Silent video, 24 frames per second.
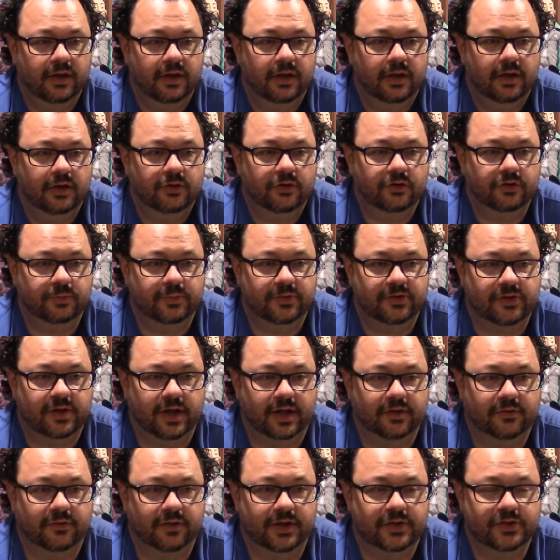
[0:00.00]
Christmas
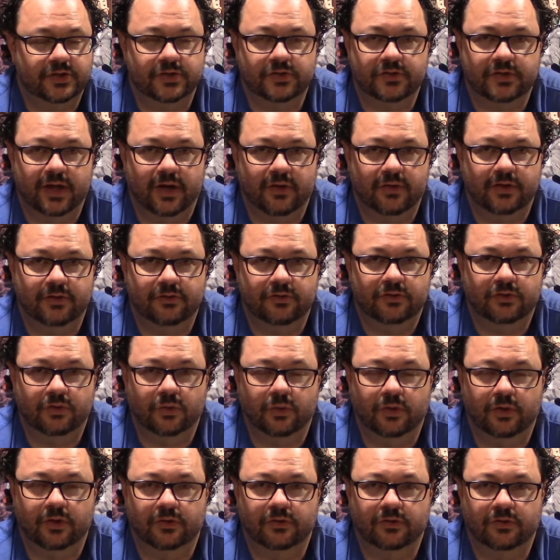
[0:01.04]
decorations out in
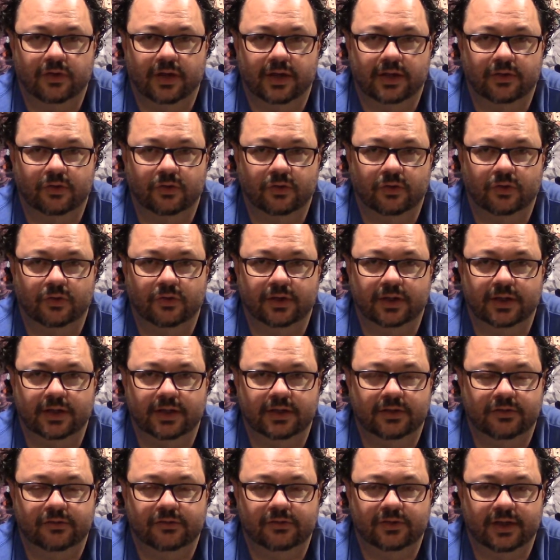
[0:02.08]
stores like early. He
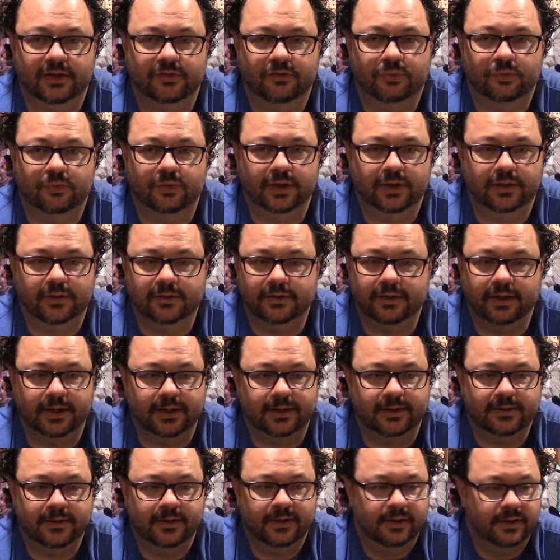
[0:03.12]
just gets real
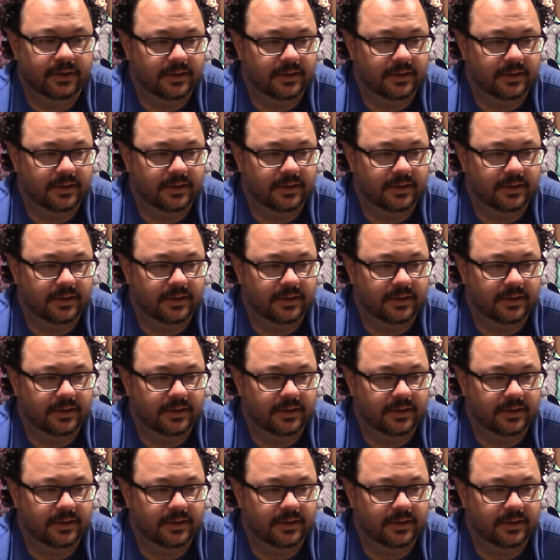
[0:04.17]
like